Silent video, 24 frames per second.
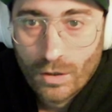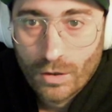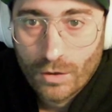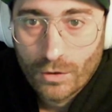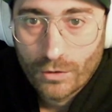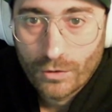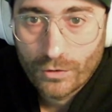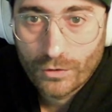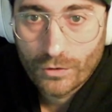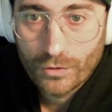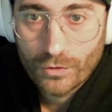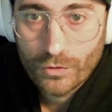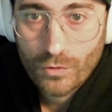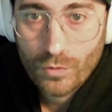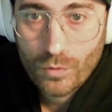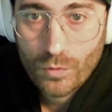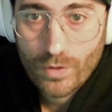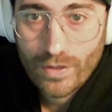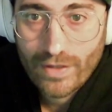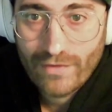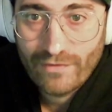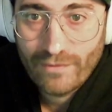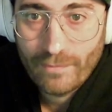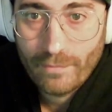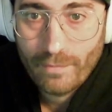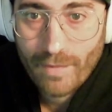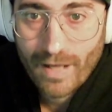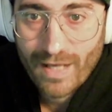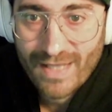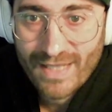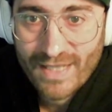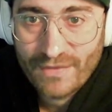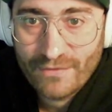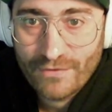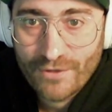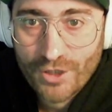So we have
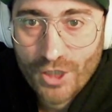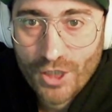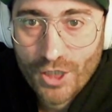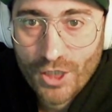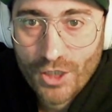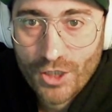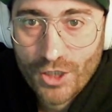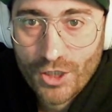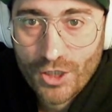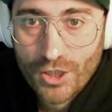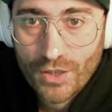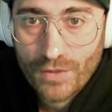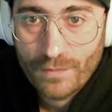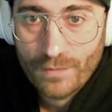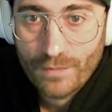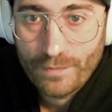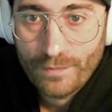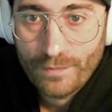massive changes